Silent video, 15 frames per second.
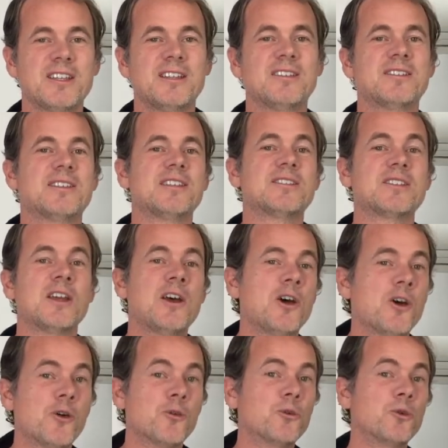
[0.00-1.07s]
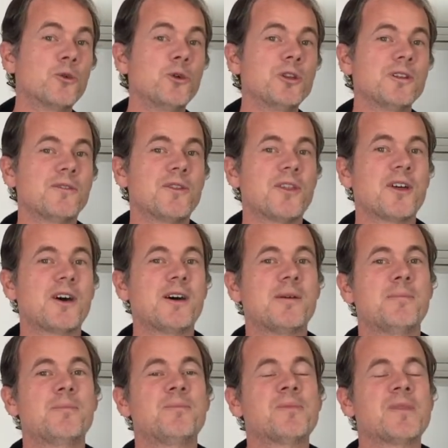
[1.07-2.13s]
is this rule of
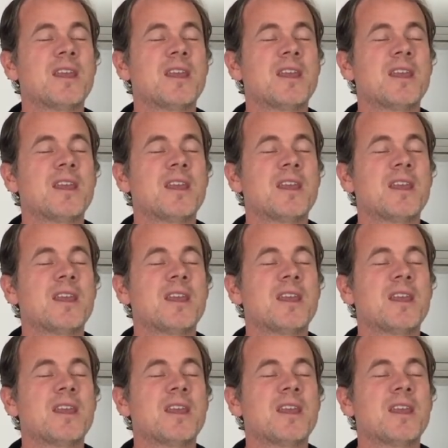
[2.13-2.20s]
thumb.